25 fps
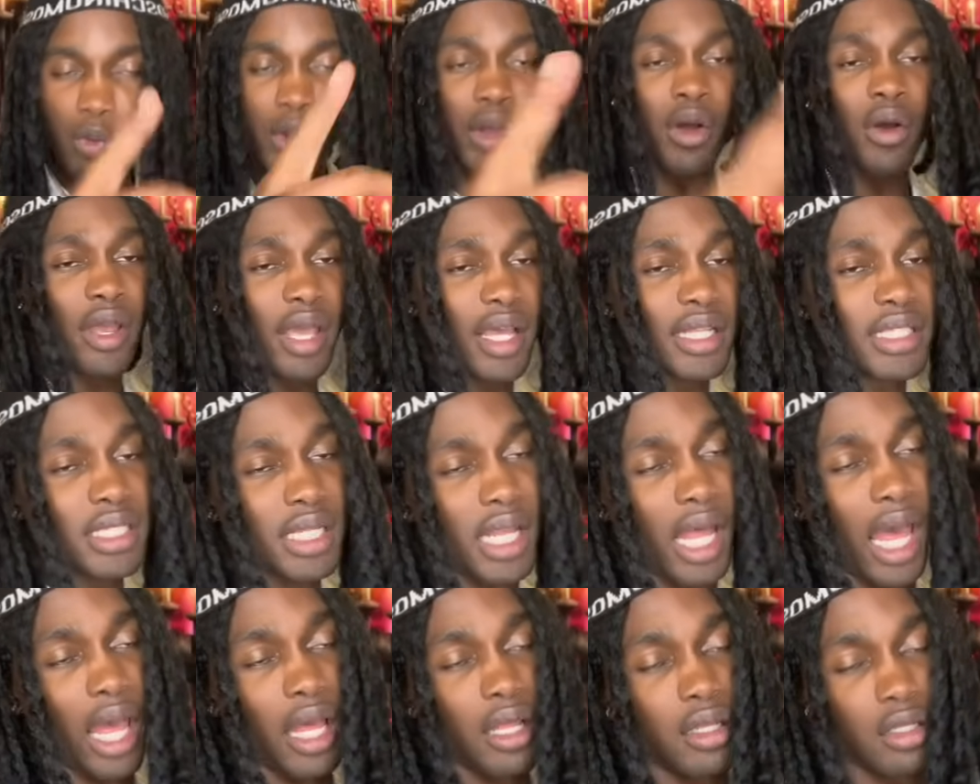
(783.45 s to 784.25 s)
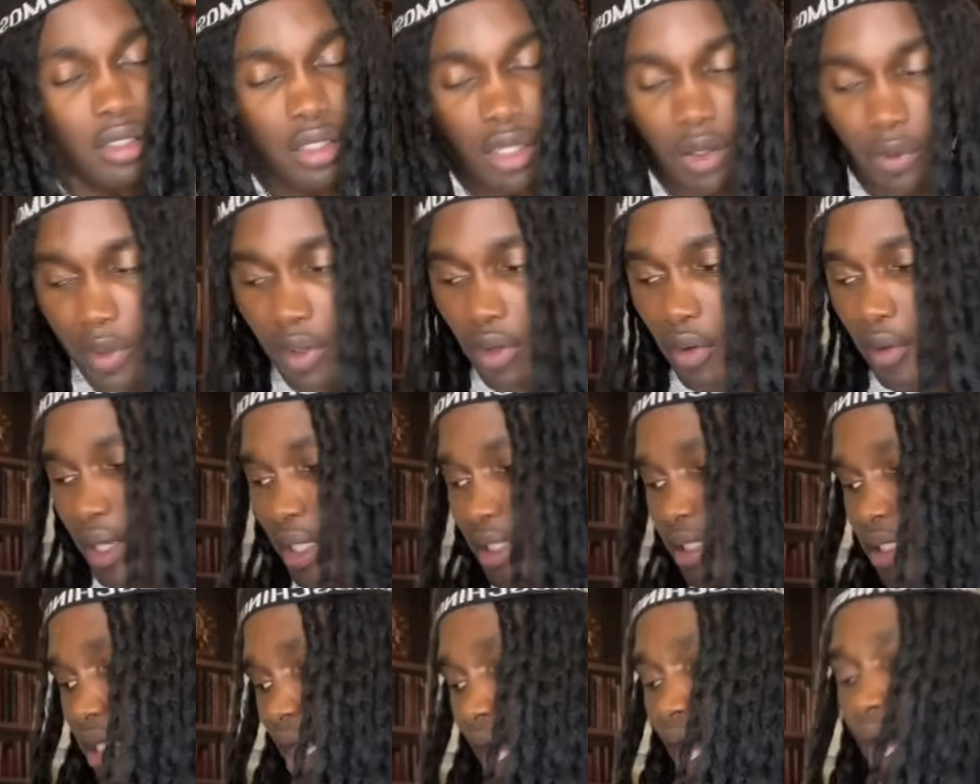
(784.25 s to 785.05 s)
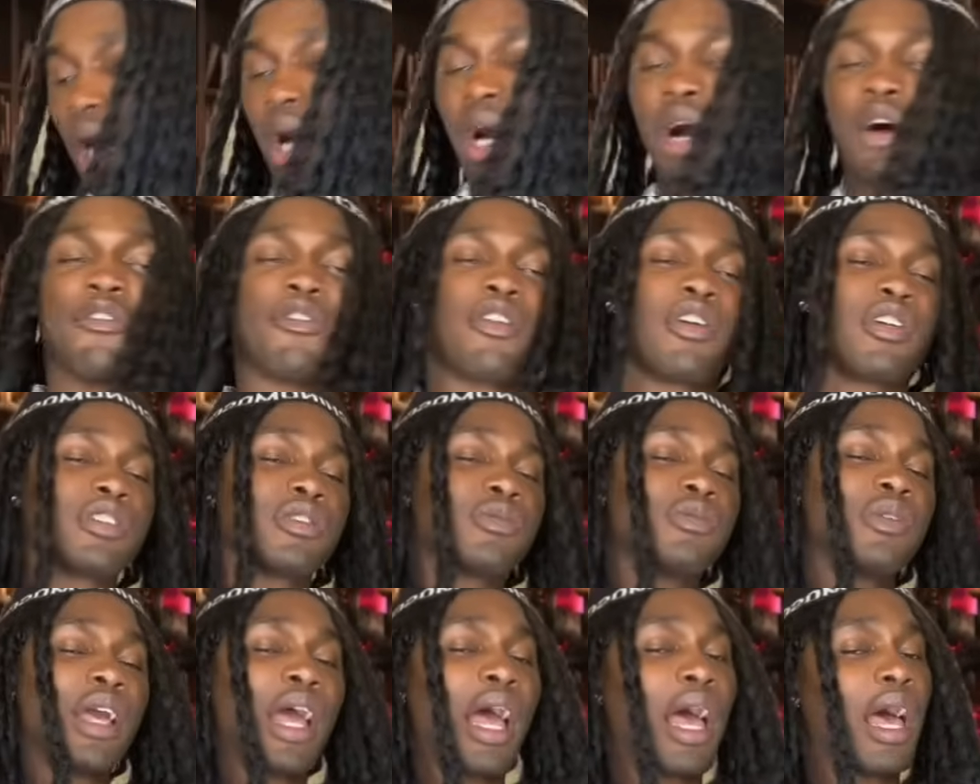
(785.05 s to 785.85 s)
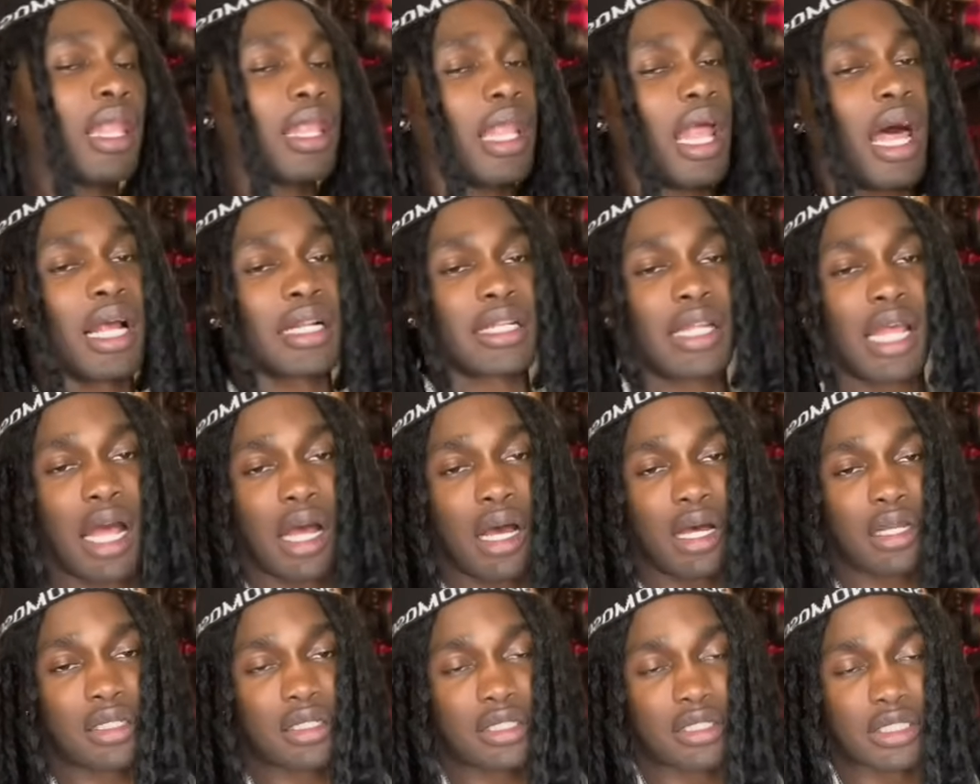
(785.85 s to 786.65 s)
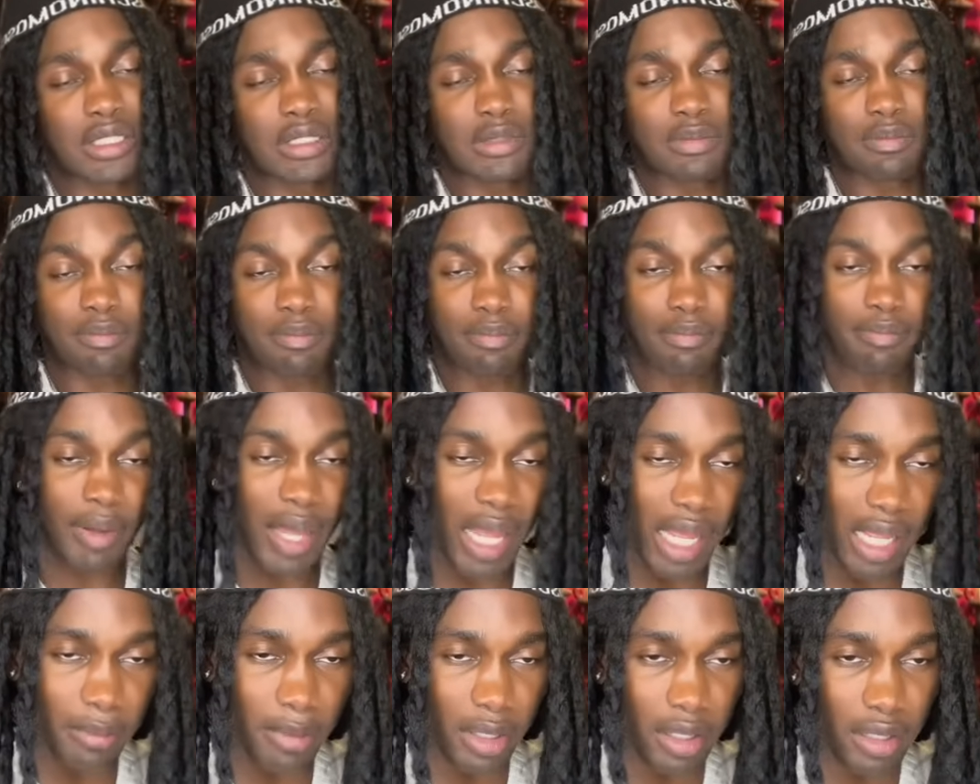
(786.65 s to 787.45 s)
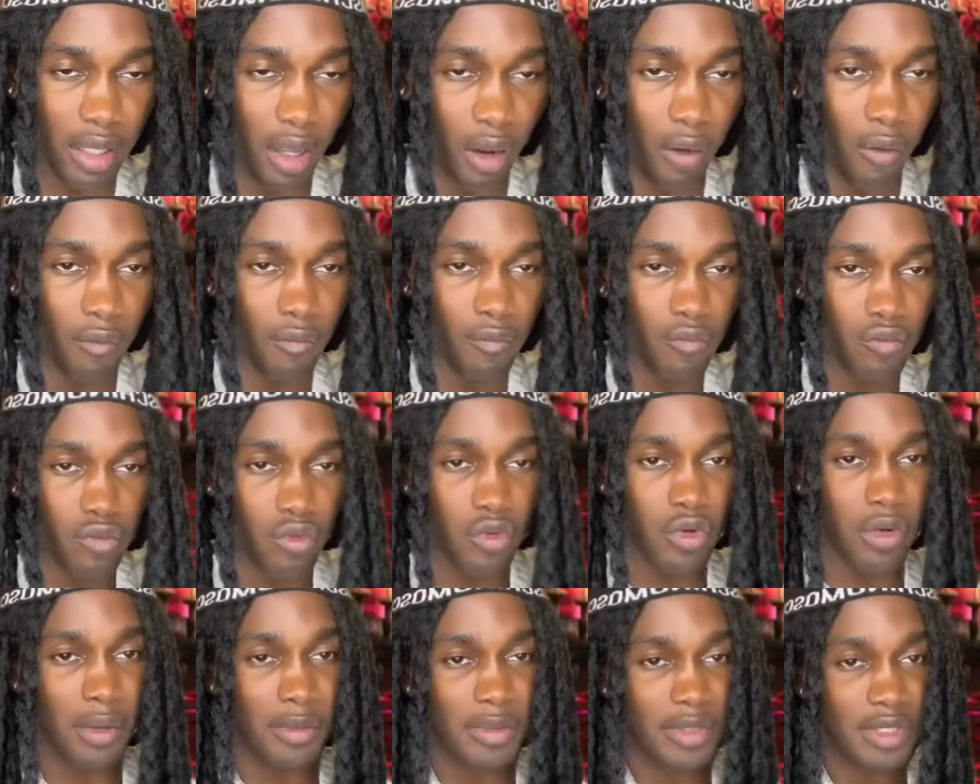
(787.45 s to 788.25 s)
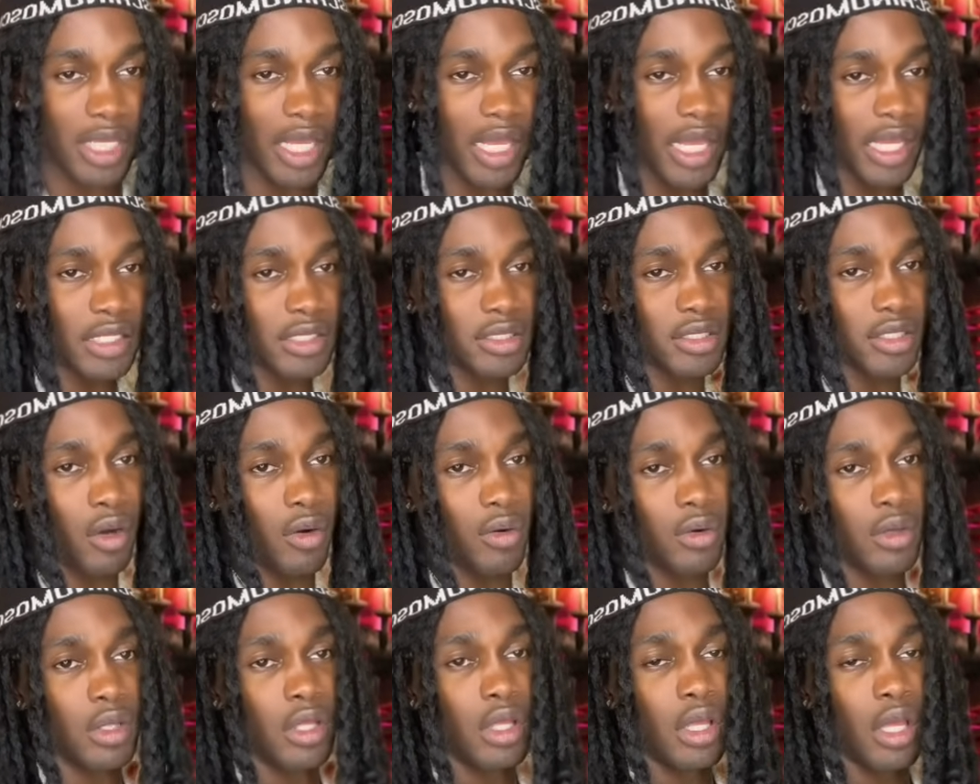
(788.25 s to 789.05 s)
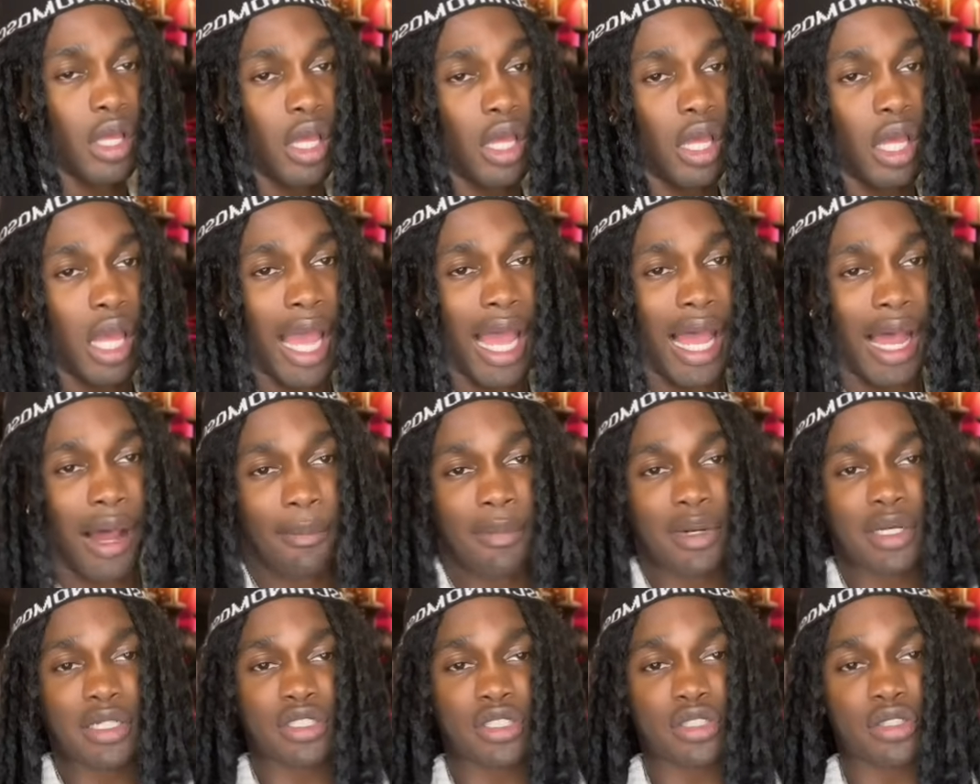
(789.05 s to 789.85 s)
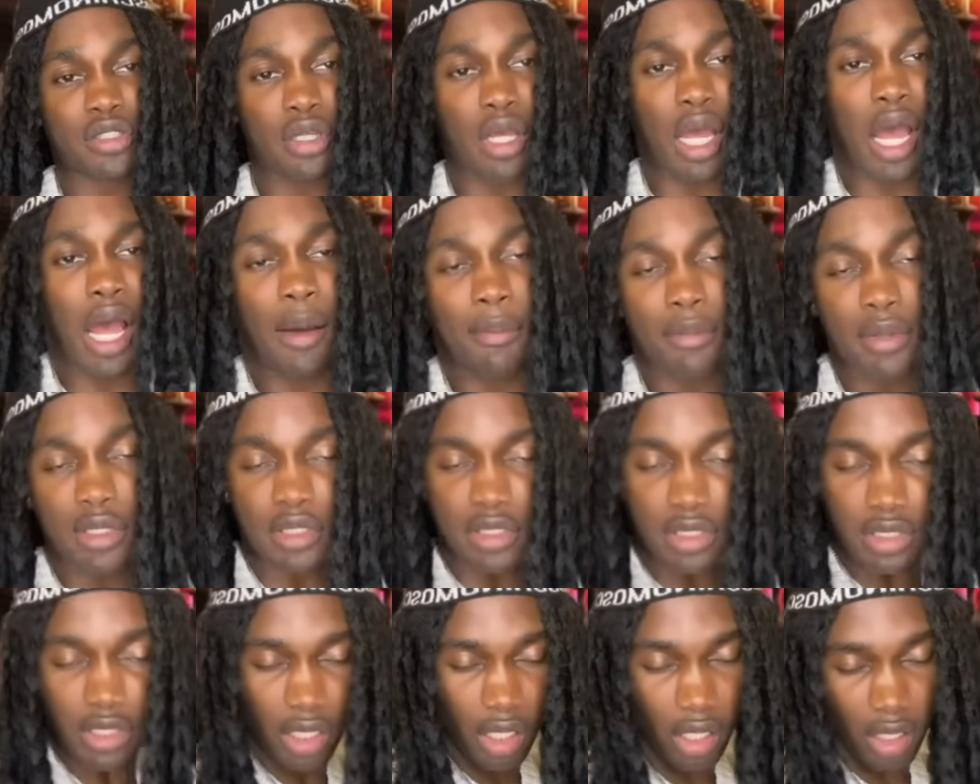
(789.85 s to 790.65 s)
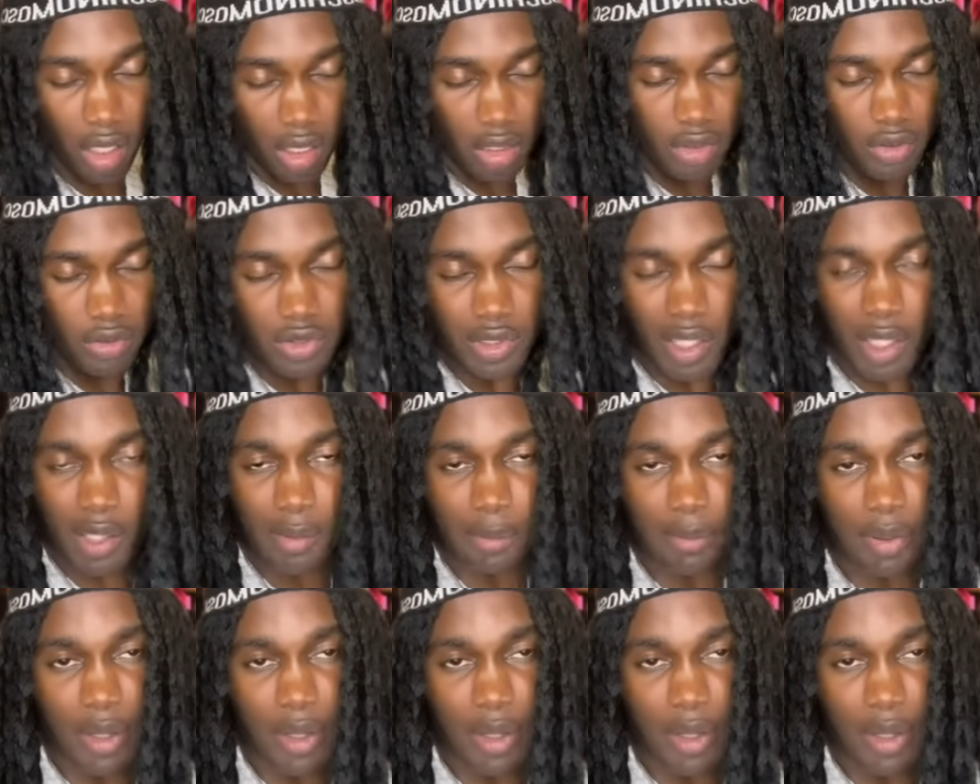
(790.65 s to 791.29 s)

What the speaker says: We're going to get to that. You know, we're going to get to that. First, we got to lock down this payment, though. You know what I'm saying? So, how much are you trying to